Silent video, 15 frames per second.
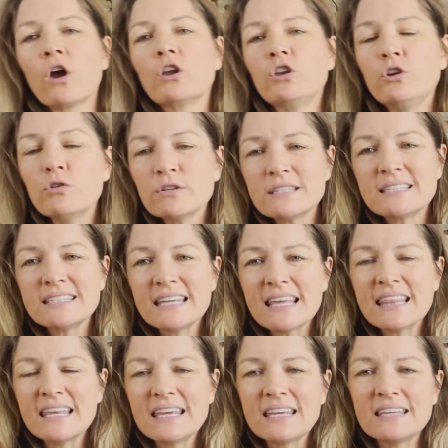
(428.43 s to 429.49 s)
you see
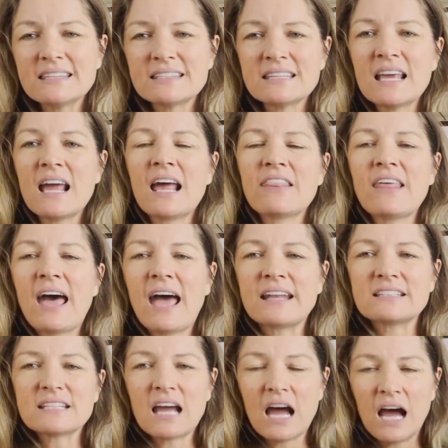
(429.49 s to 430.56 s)
these
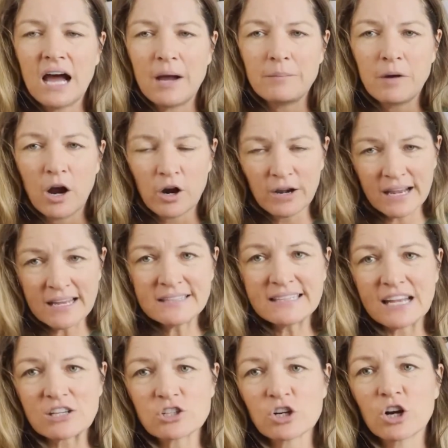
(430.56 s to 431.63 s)
that are in
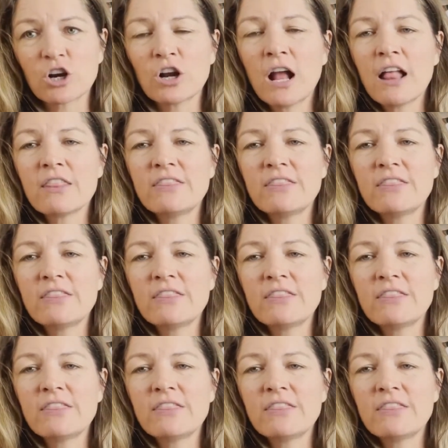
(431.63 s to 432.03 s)
nature